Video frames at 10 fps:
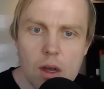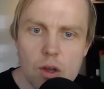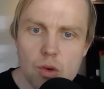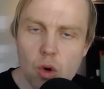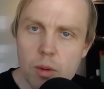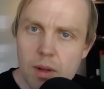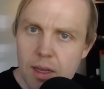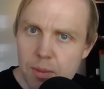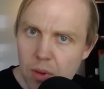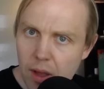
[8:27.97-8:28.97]

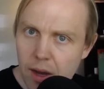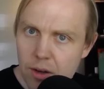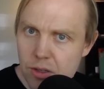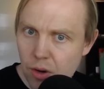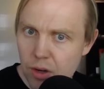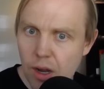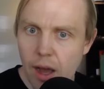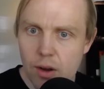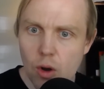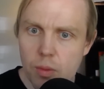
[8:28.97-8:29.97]
Normally, players are
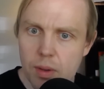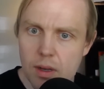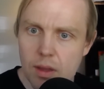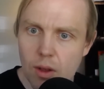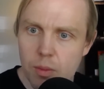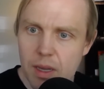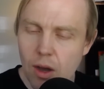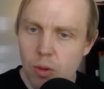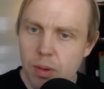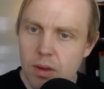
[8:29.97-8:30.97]
not open. They'll be
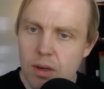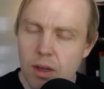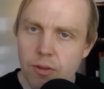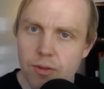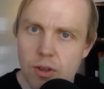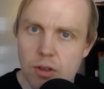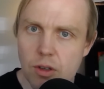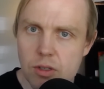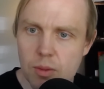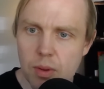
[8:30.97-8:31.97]
open if you
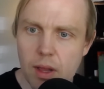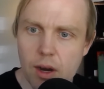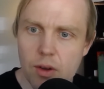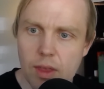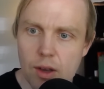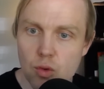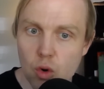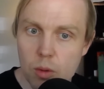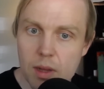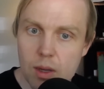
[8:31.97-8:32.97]
use a player that
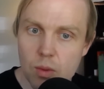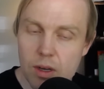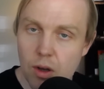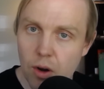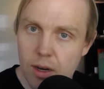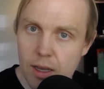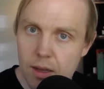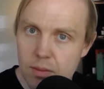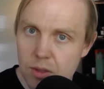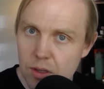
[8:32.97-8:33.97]
normally would guard
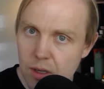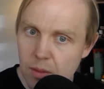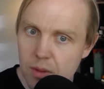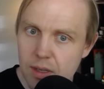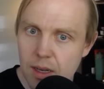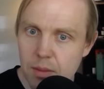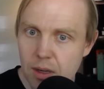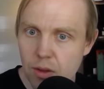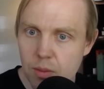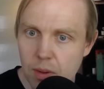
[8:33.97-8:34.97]
him to double team
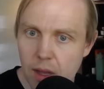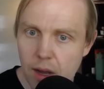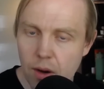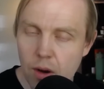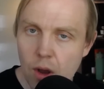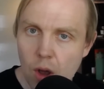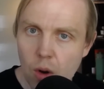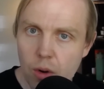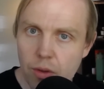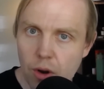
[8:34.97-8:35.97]
another player,
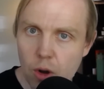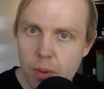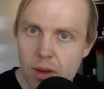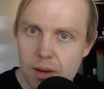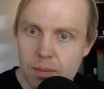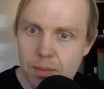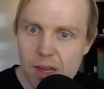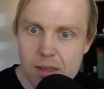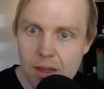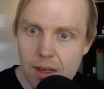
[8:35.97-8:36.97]
or they're open
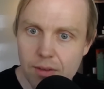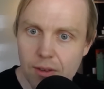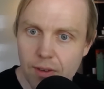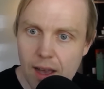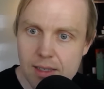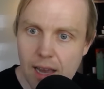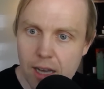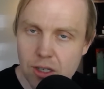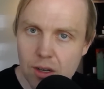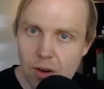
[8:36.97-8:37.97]
basically if the fast
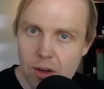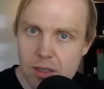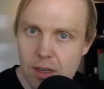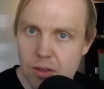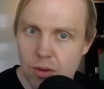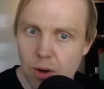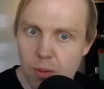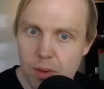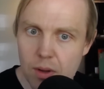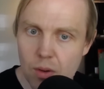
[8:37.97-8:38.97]
action card says they're
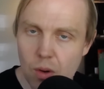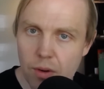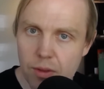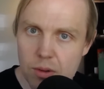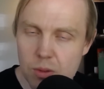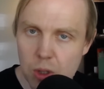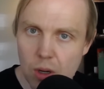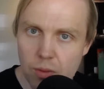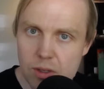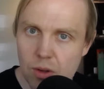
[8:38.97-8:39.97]
open, or if there's
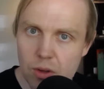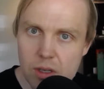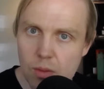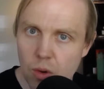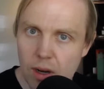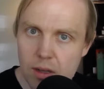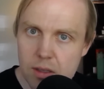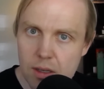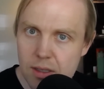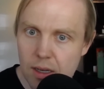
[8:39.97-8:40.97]
a result somewhere
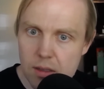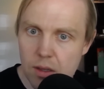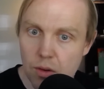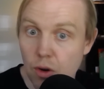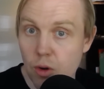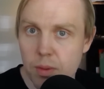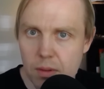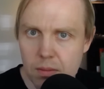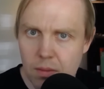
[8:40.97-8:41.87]
else that says that they're open.